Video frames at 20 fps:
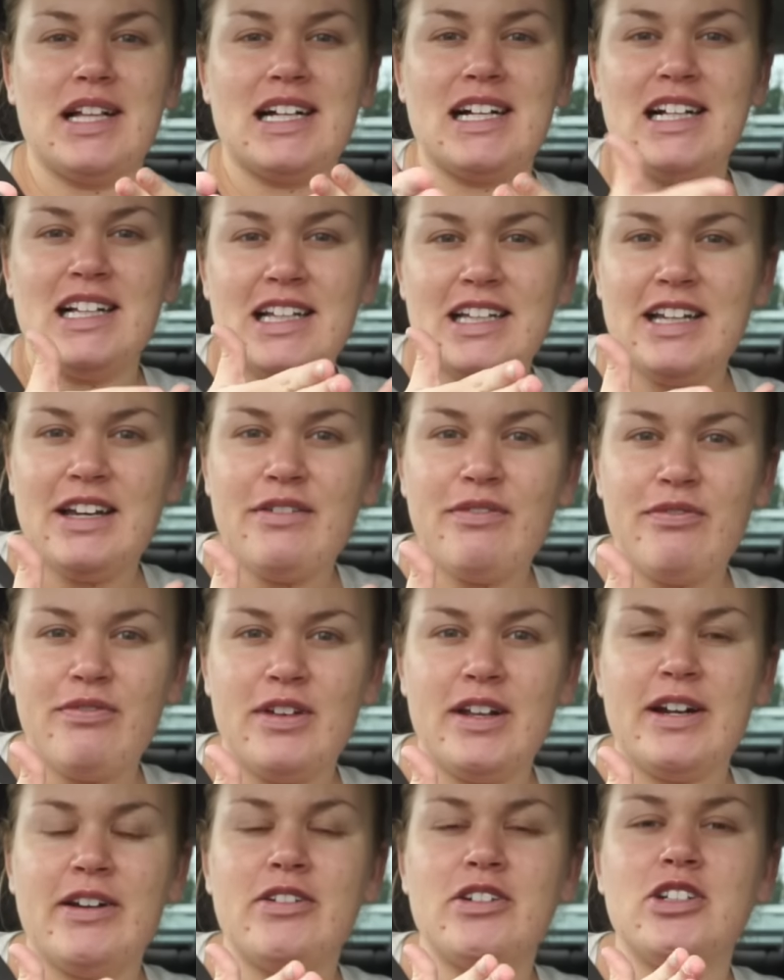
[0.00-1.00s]
cliff
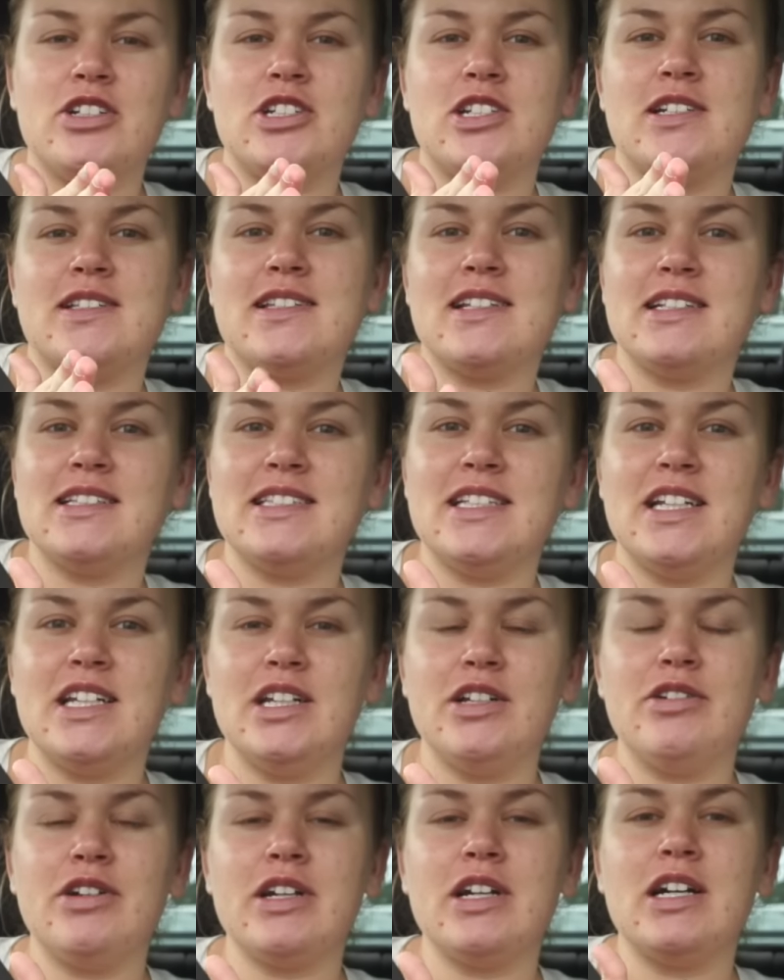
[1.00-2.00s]
and I was just
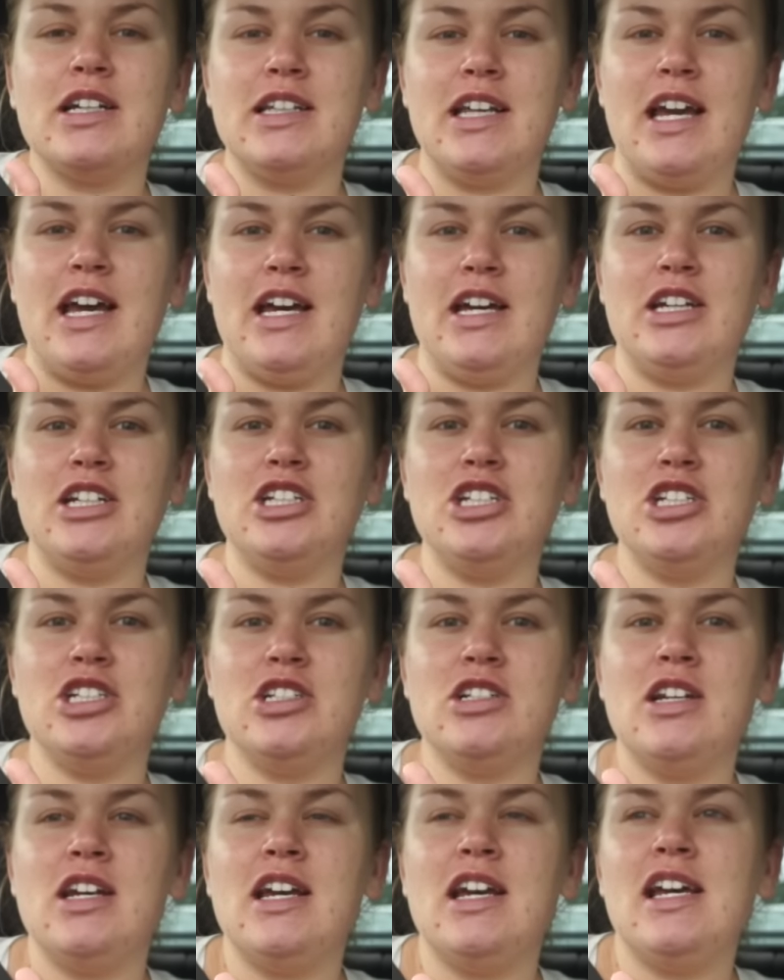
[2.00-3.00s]
teetering on the edge,